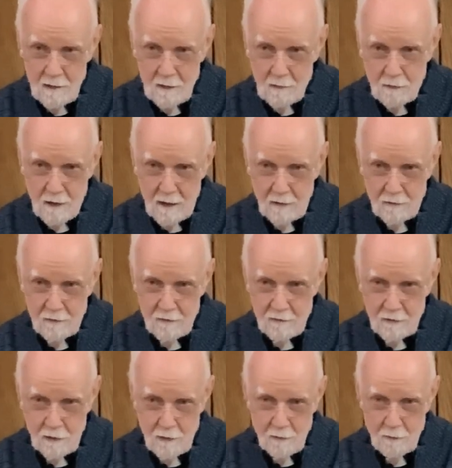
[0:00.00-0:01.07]

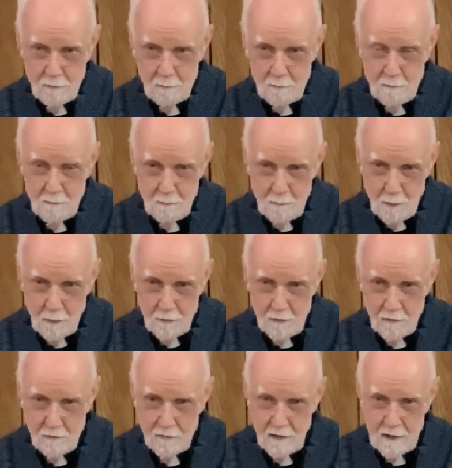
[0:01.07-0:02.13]
Christ, you know,
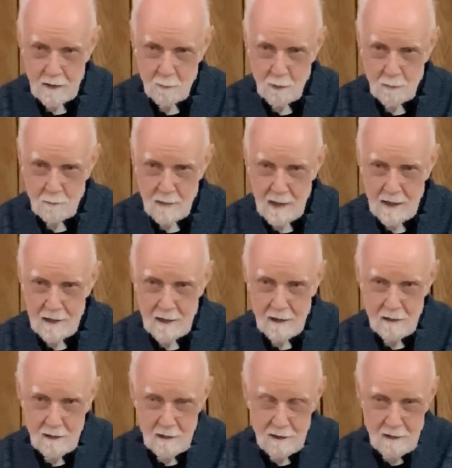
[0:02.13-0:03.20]
Moses fed them with manna,
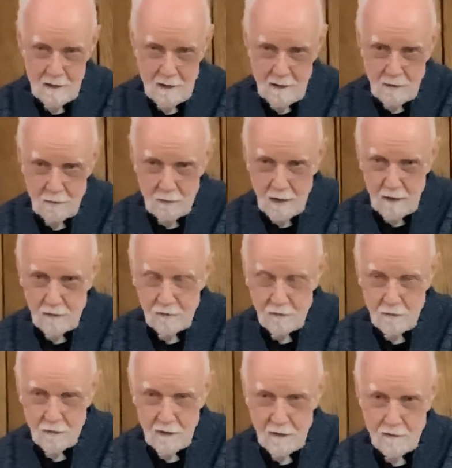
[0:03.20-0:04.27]
Christ
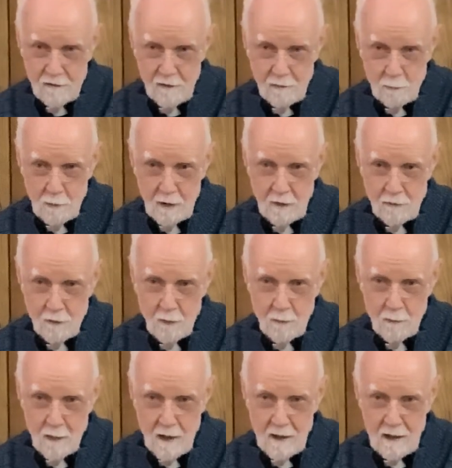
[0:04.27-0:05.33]
feeds us with his own
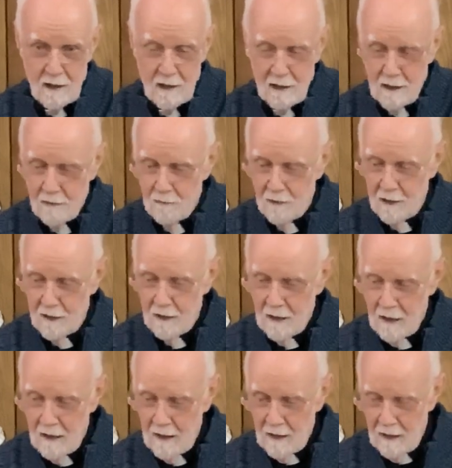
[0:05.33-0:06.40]
body at every
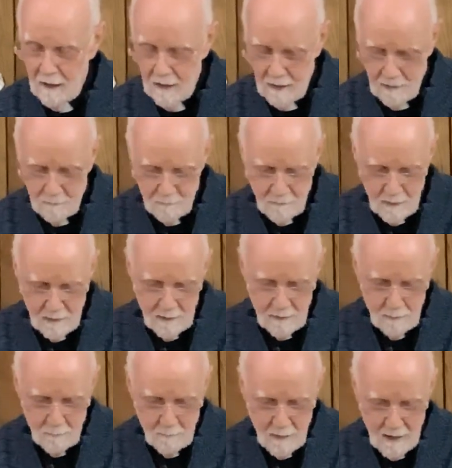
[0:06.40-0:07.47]

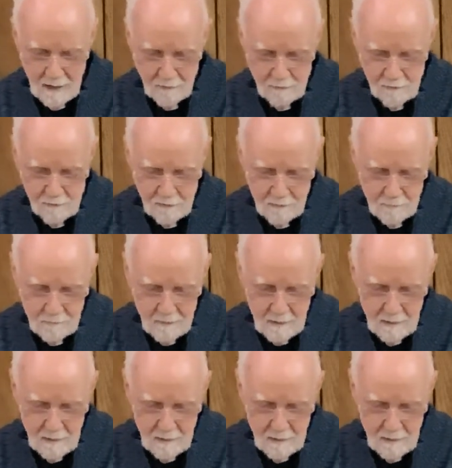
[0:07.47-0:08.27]
Mass.